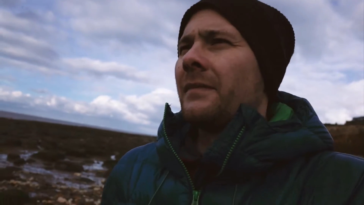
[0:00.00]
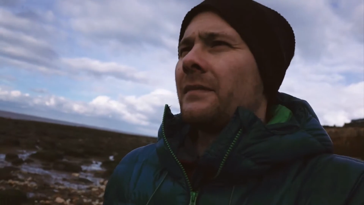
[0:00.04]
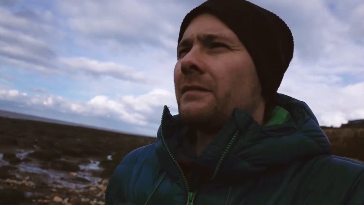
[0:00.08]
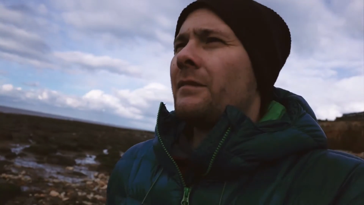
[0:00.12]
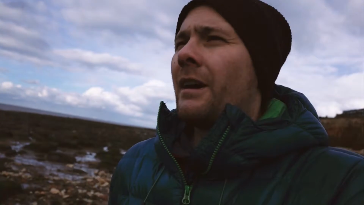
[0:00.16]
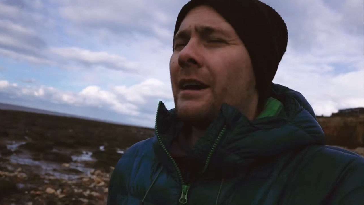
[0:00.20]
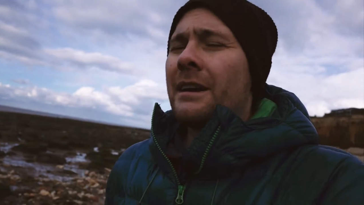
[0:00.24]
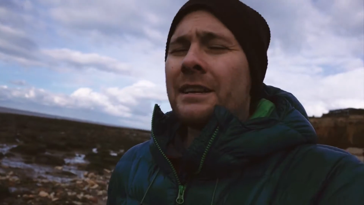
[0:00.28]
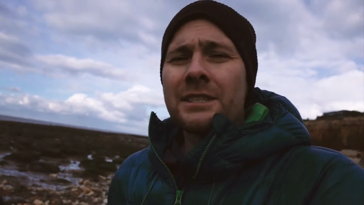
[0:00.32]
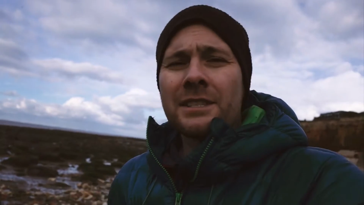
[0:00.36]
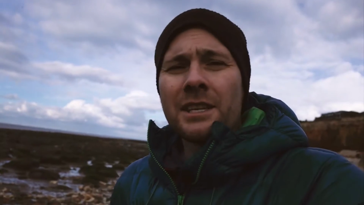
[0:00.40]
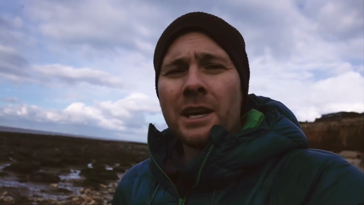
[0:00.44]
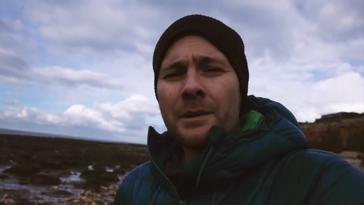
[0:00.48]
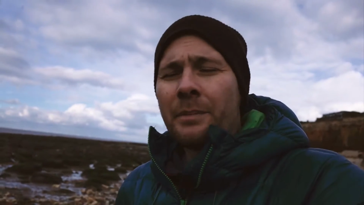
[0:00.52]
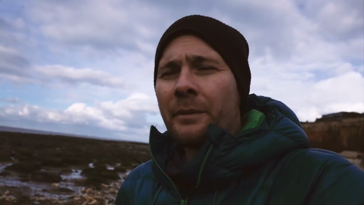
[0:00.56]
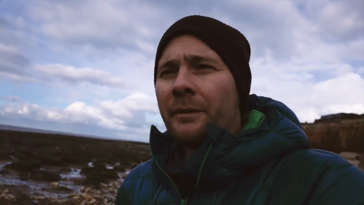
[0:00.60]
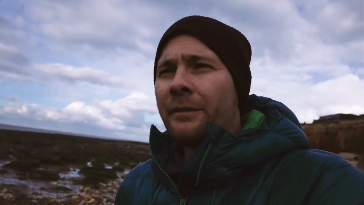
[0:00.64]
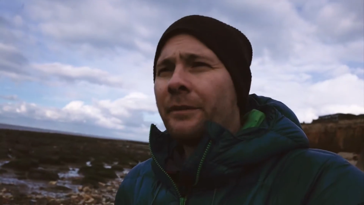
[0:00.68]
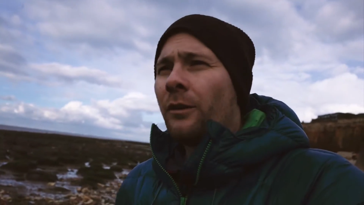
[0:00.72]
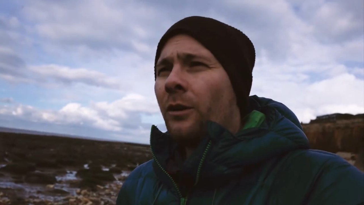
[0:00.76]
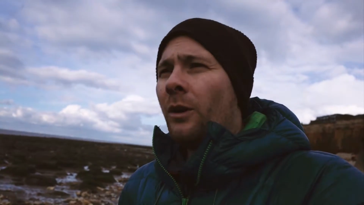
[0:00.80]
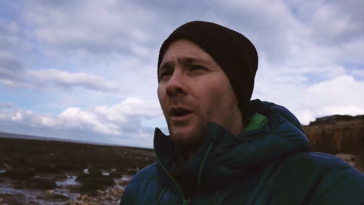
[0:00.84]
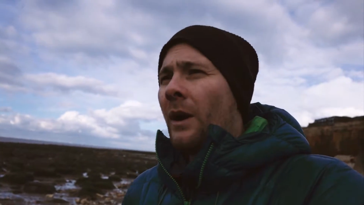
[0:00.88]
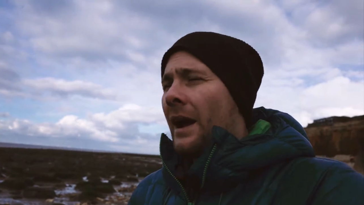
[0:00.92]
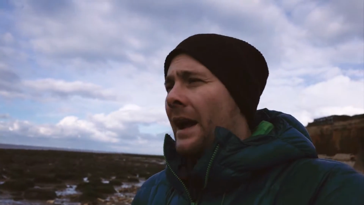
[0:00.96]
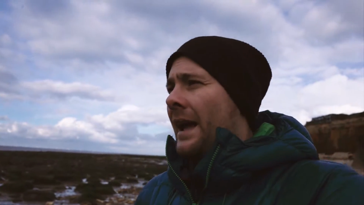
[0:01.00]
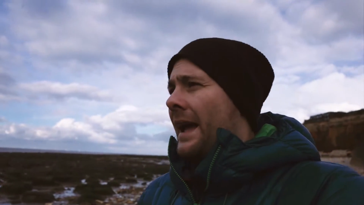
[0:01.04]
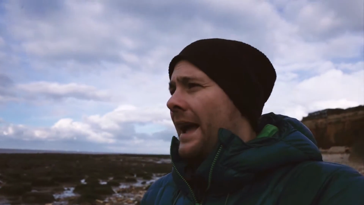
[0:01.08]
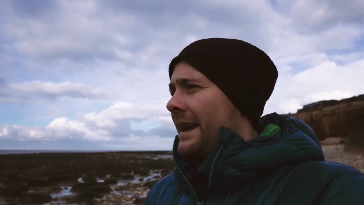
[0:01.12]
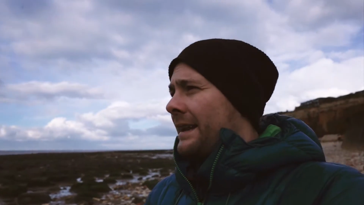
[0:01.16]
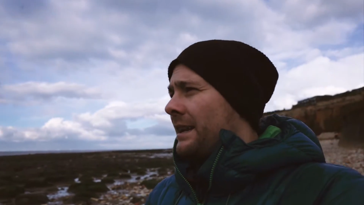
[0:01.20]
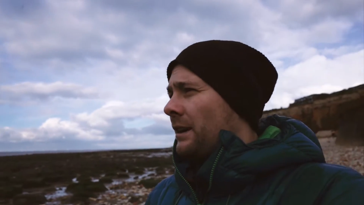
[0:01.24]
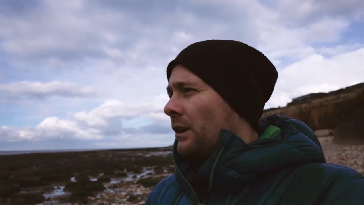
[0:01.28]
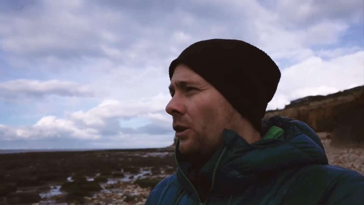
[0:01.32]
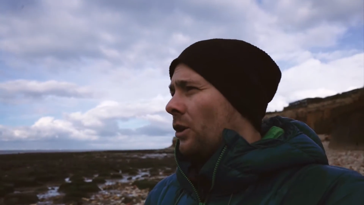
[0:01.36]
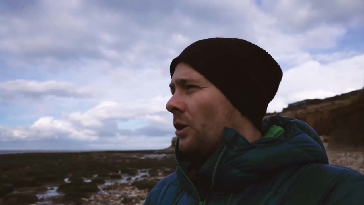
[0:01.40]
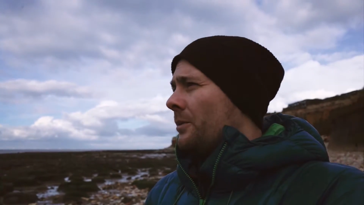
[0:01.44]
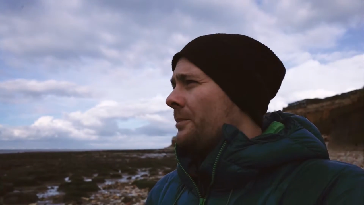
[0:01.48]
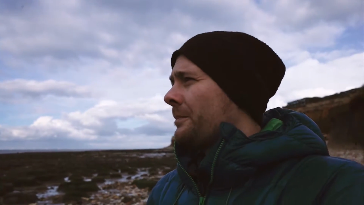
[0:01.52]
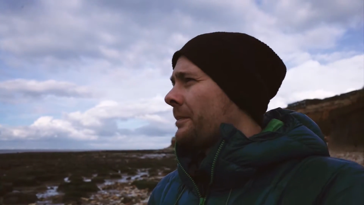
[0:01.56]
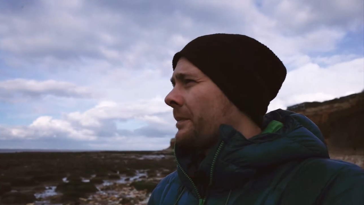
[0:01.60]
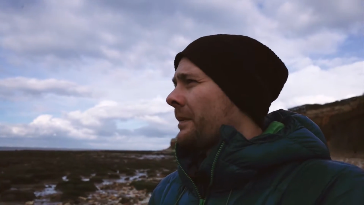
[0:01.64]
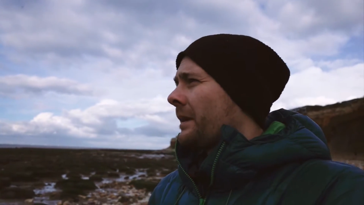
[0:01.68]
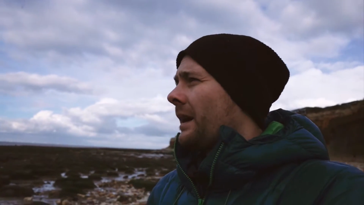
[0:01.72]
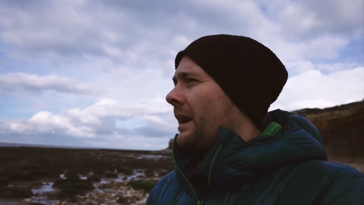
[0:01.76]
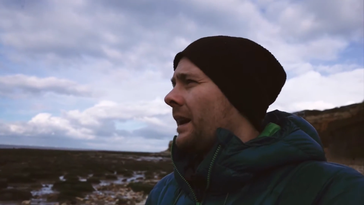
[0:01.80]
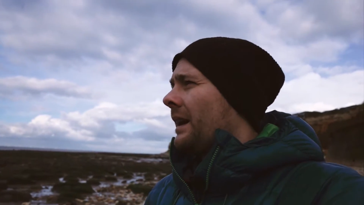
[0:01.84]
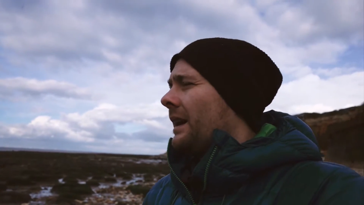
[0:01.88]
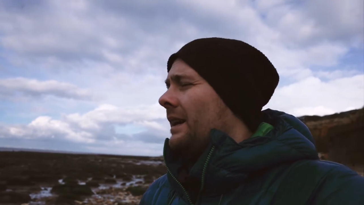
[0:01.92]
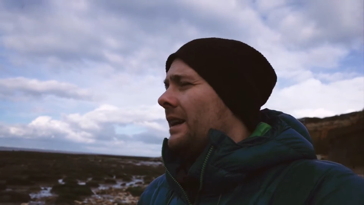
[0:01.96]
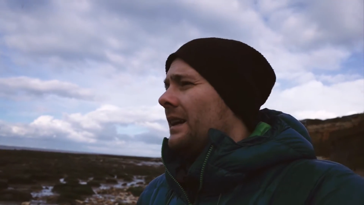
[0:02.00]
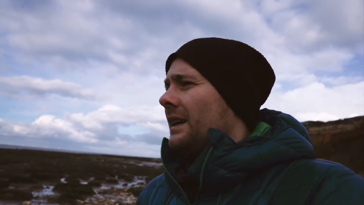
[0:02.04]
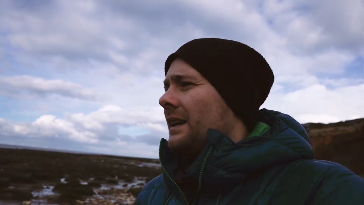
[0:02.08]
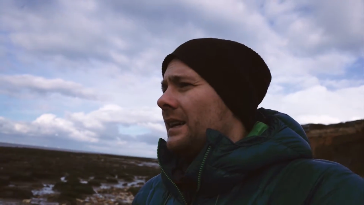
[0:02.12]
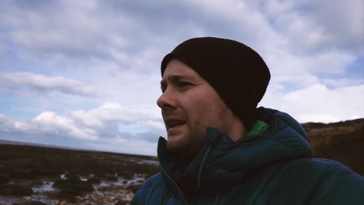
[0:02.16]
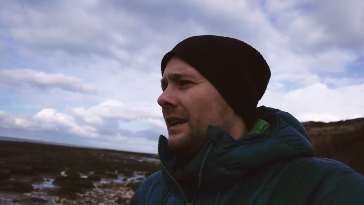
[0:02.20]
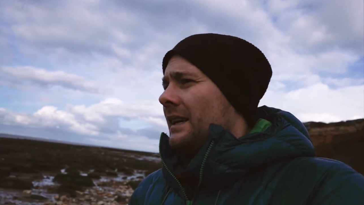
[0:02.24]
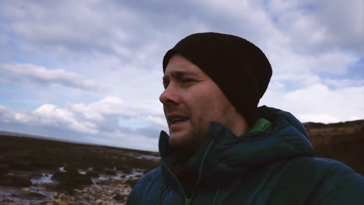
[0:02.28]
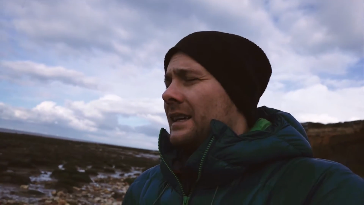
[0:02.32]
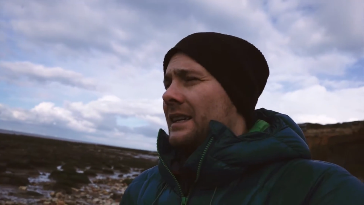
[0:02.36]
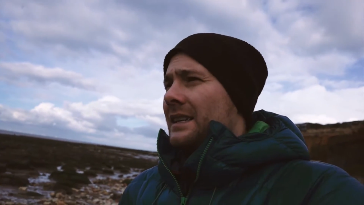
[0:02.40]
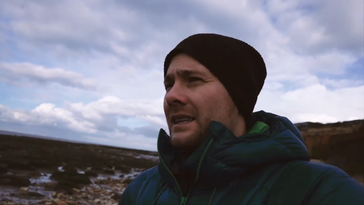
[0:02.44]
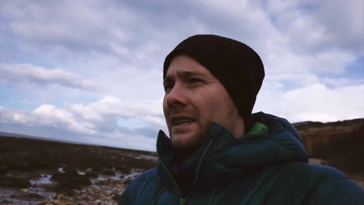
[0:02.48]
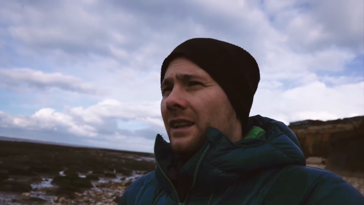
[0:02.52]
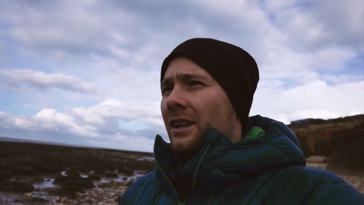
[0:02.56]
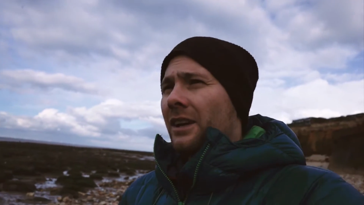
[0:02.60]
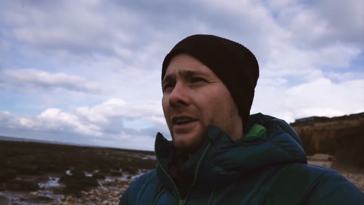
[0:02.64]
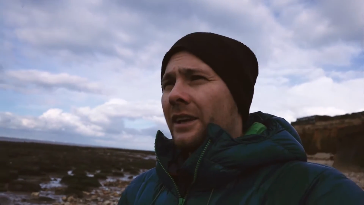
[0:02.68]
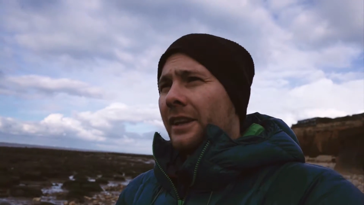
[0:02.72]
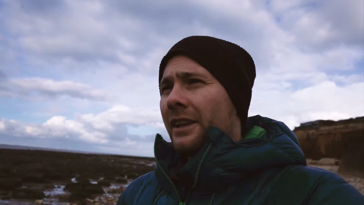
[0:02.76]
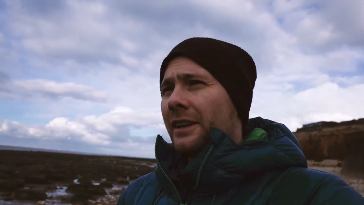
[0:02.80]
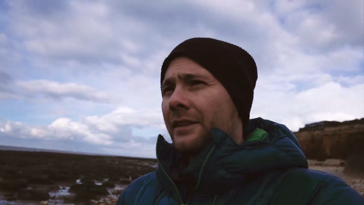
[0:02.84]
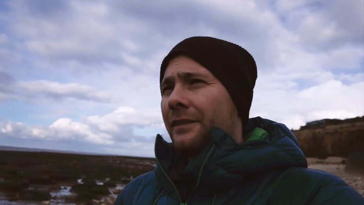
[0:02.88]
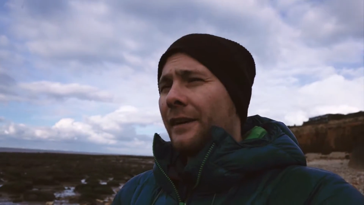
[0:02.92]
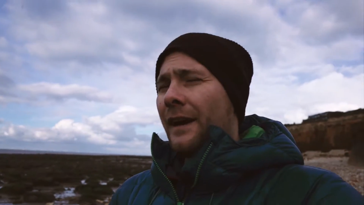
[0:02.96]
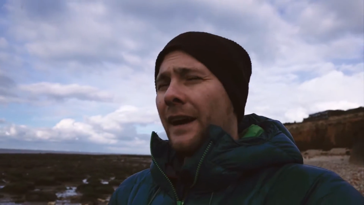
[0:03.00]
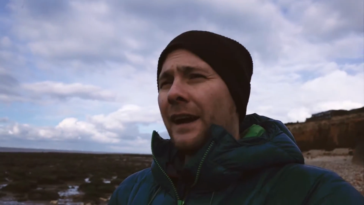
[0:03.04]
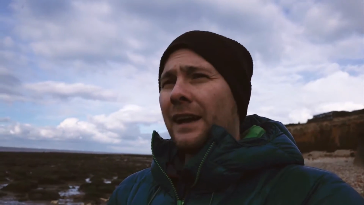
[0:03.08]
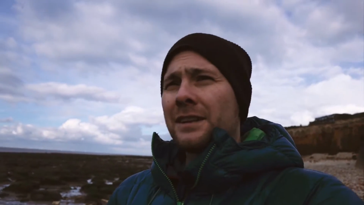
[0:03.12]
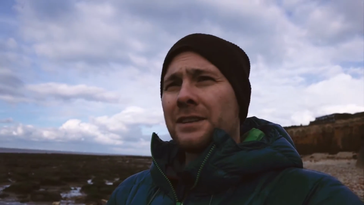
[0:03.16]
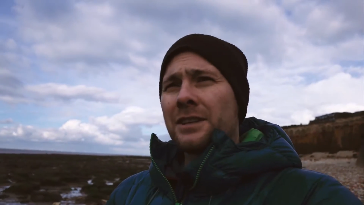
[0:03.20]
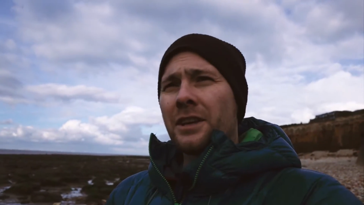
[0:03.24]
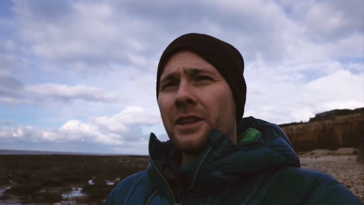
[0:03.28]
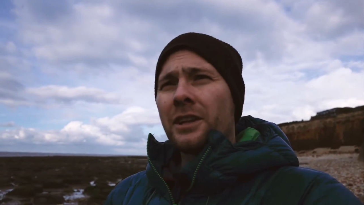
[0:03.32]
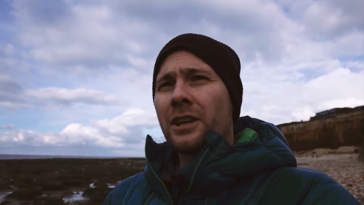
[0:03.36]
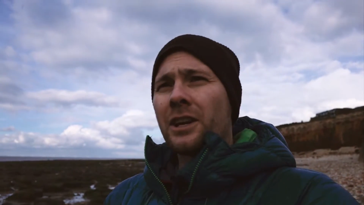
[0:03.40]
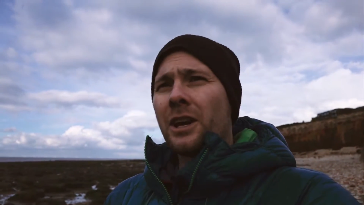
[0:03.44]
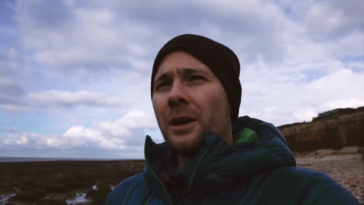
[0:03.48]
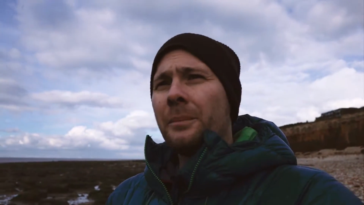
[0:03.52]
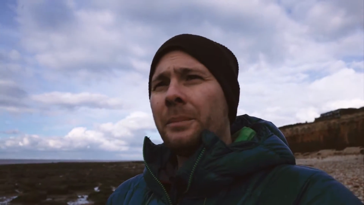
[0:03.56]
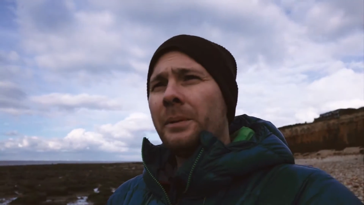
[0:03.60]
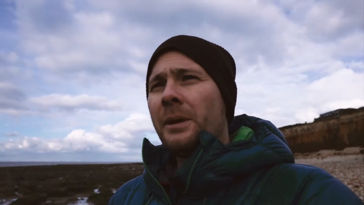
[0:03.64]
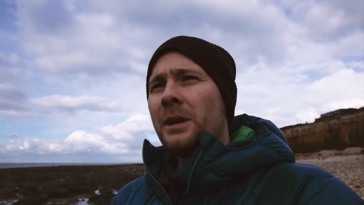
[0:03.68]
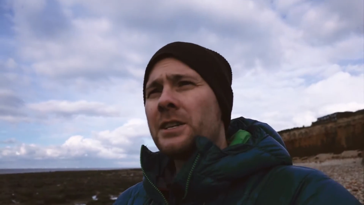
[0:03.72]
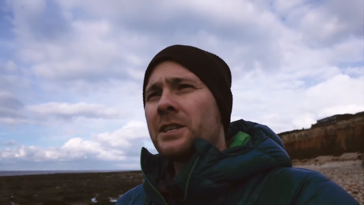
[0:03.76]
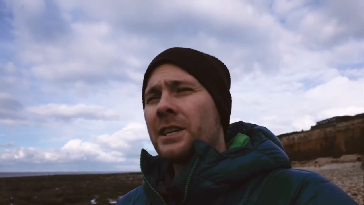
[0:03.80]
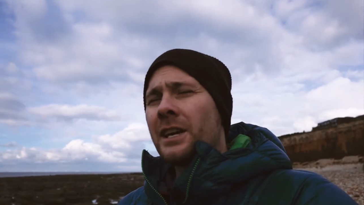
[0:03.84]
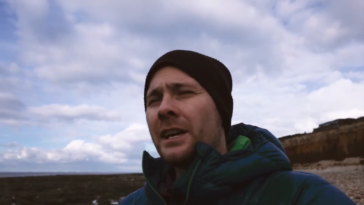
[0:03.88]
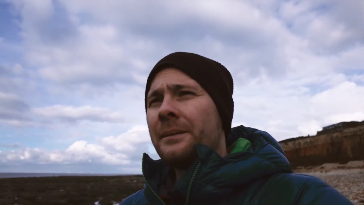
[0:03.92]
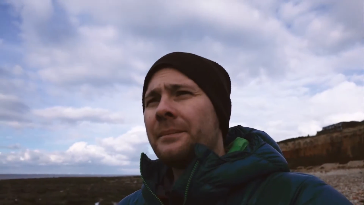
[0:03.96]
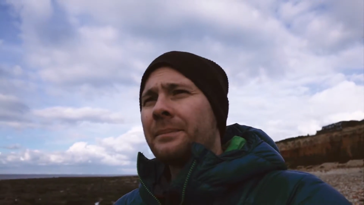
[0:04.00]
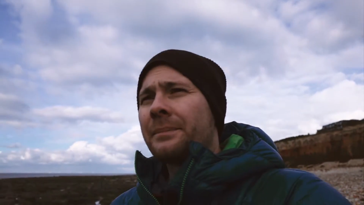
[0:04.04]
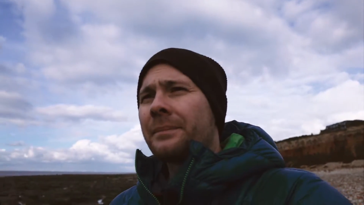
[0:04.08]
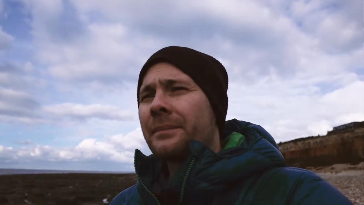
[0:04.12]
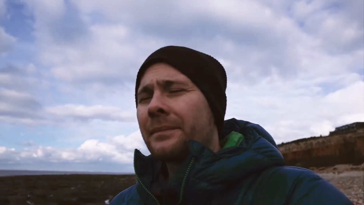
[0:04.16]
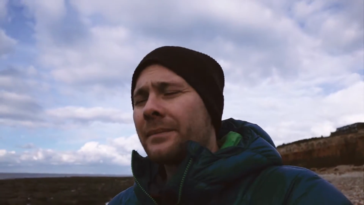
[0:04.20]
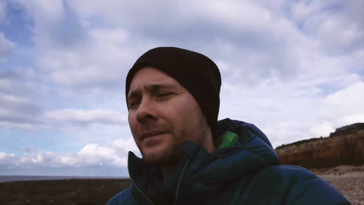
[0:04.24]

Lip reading: Right, so before I head home, look at the files on the computer,